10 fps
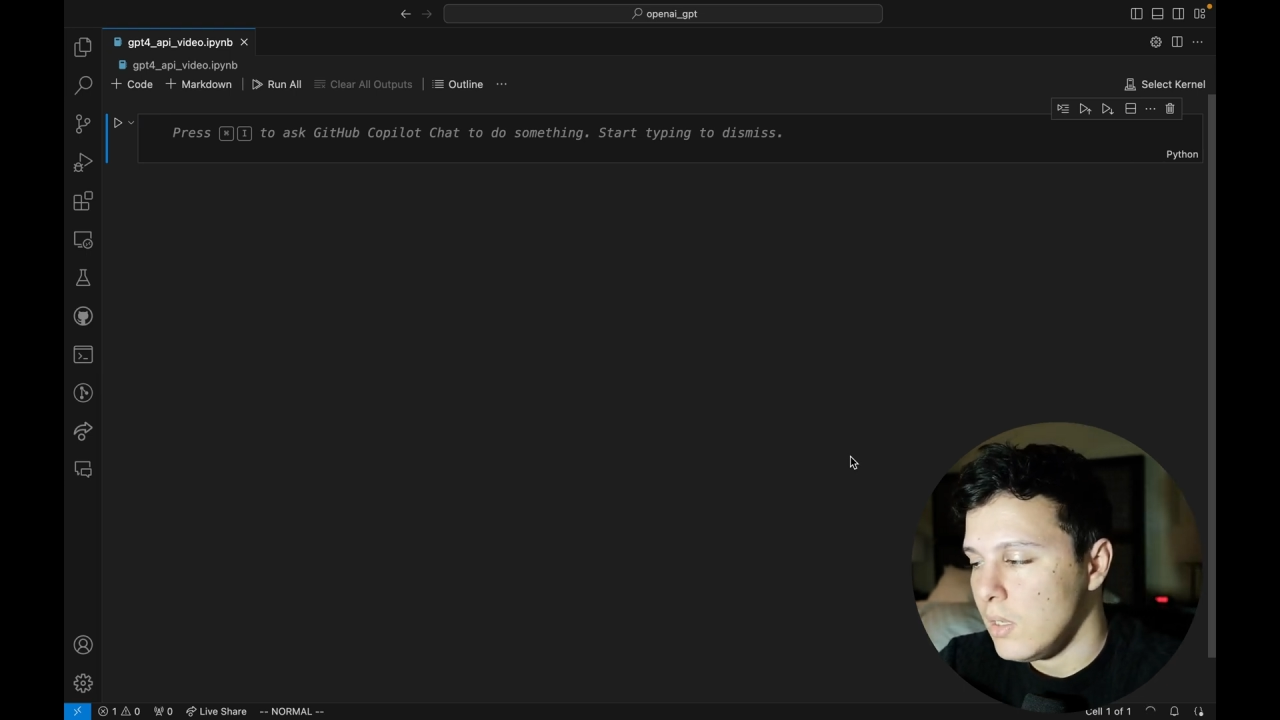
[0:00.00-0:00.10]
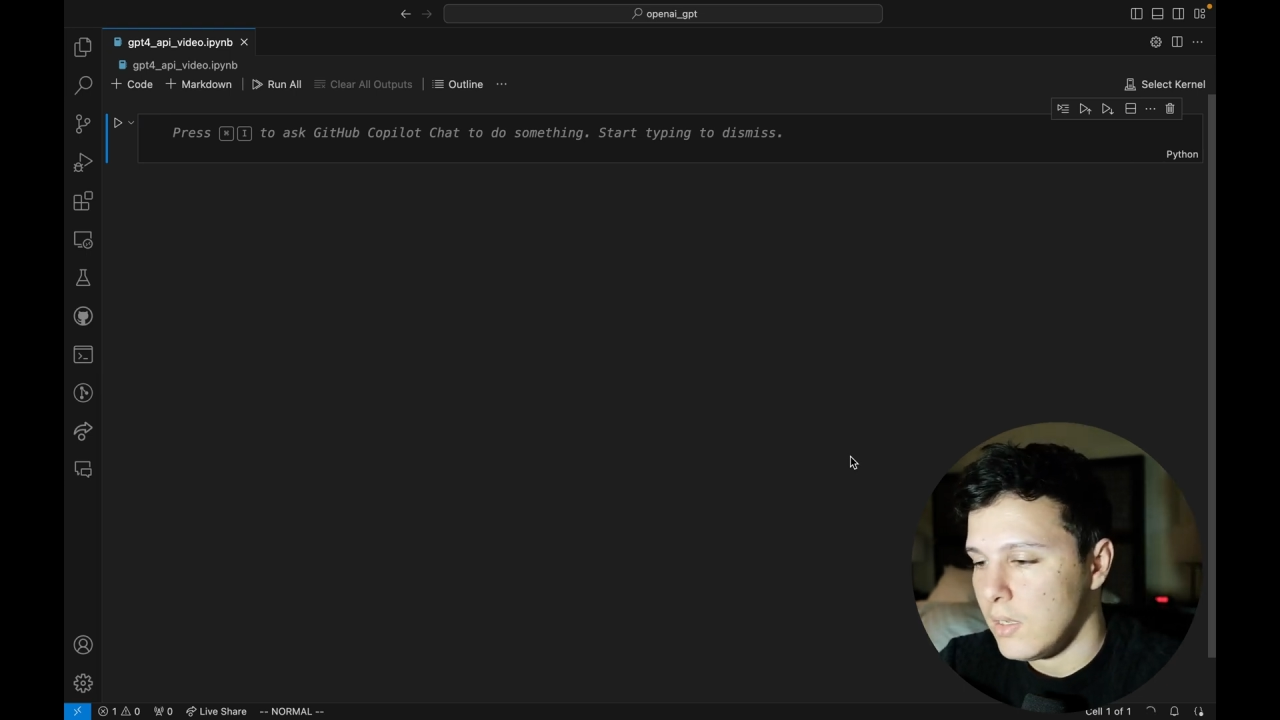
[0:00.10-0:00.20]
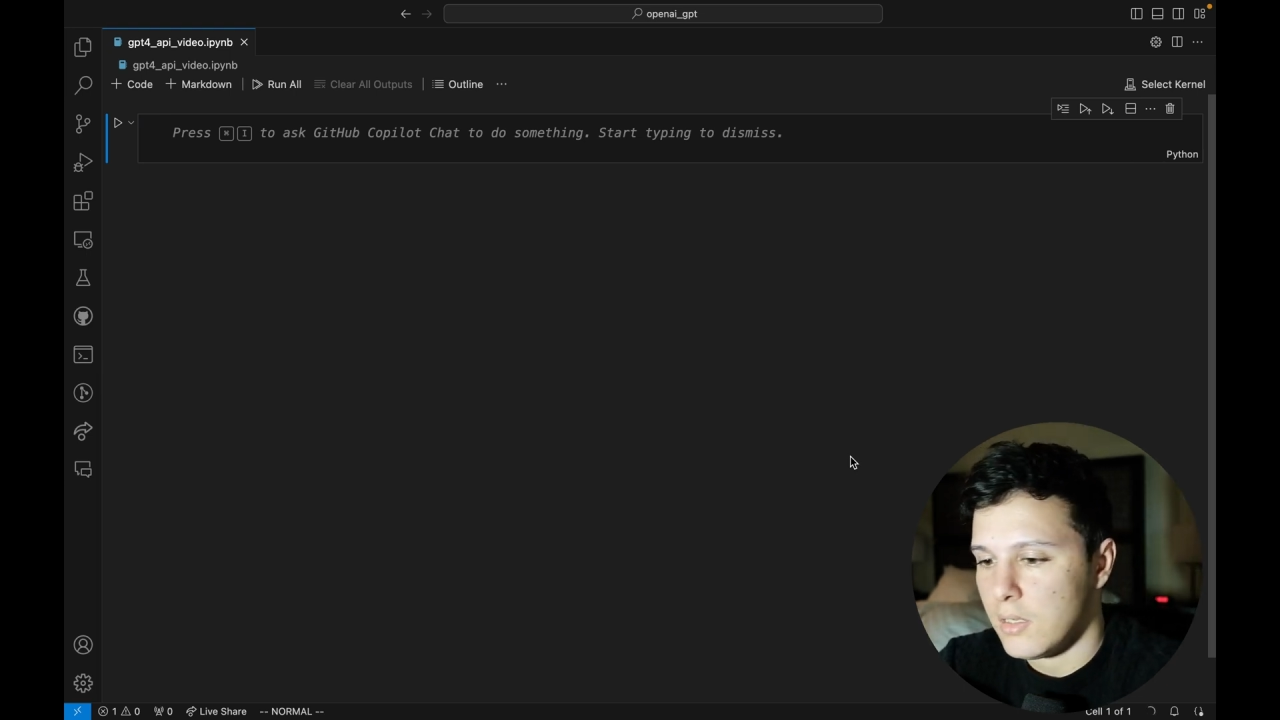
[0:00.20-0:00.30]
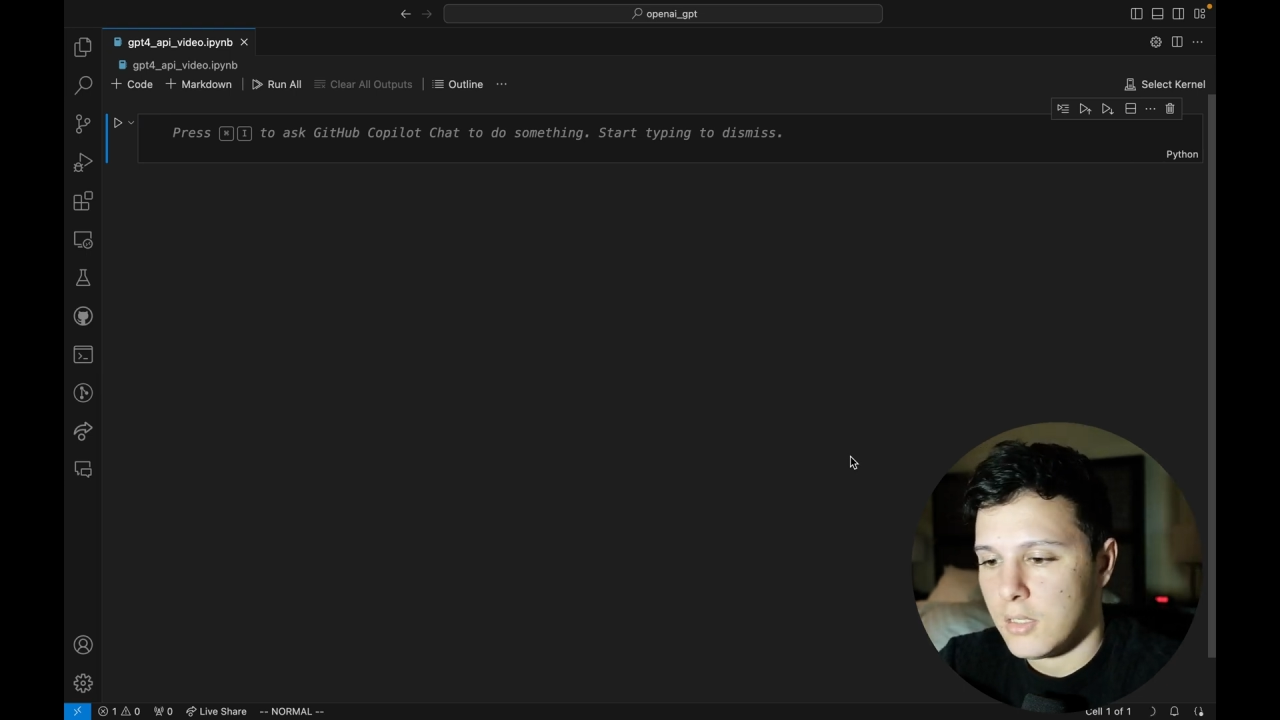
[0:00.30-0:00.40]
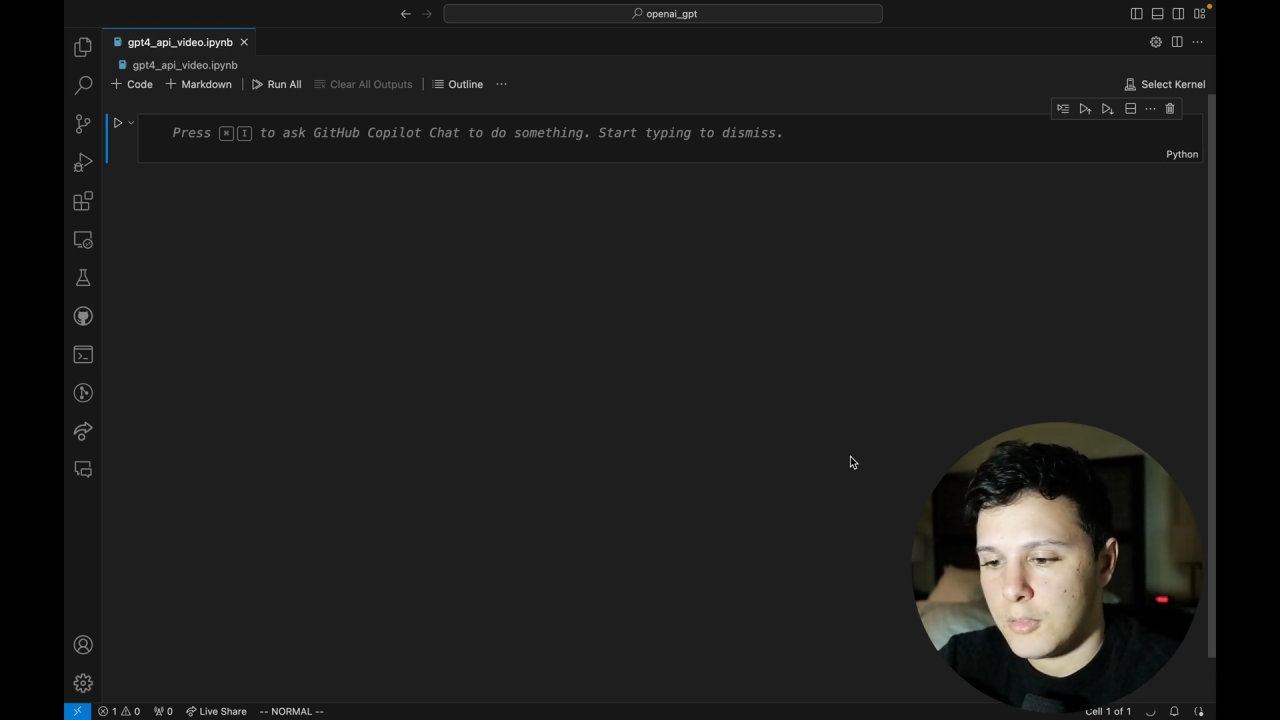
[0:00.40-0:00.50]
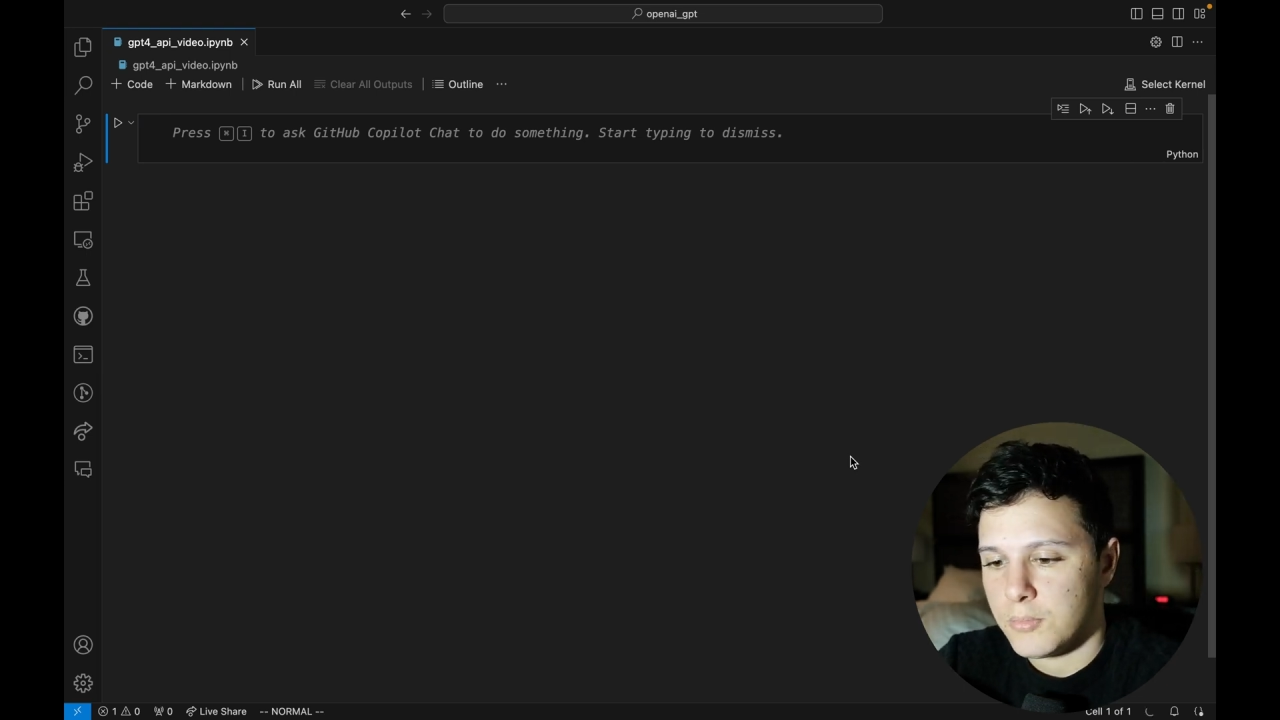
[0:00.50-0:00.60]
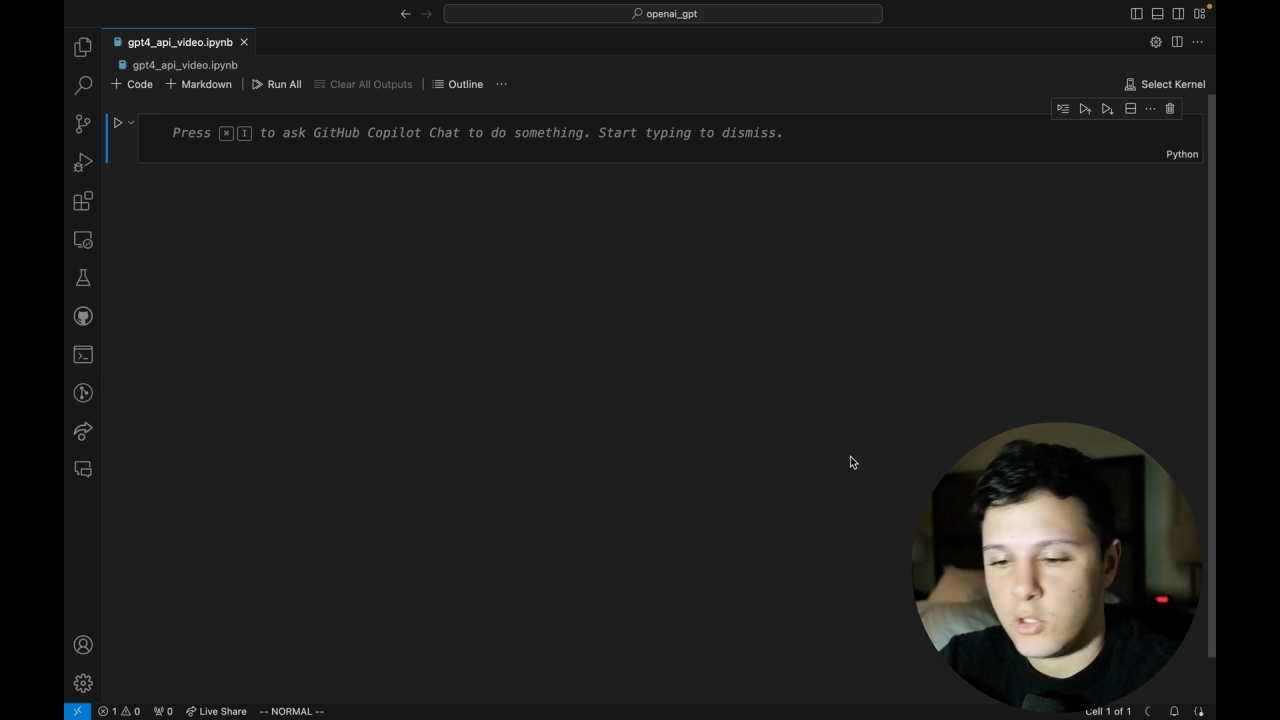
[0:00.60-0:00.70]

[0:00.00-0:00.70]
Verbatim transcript: um,